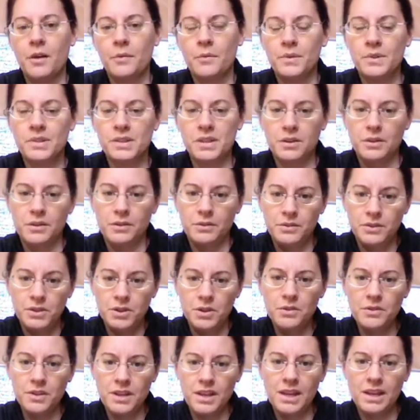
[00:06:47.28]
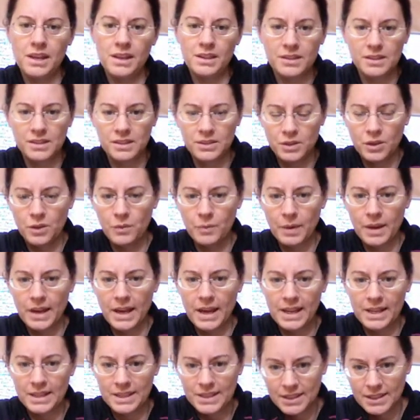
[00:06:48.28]
So two things, two plates,
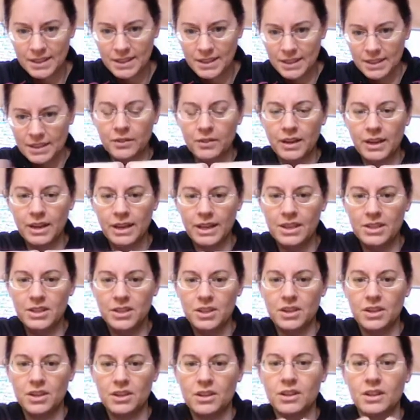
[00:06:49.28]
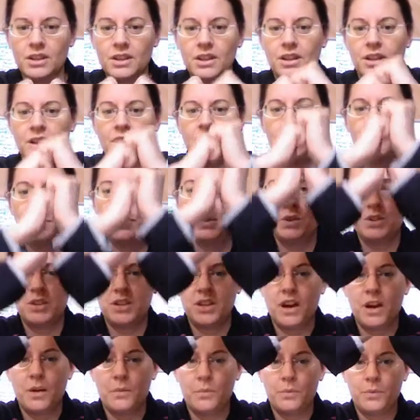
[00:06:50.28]
collision, pushed
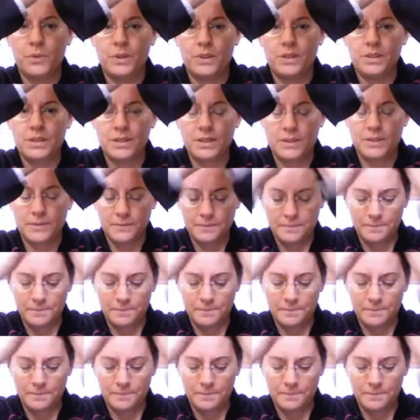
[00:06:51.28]
upwards.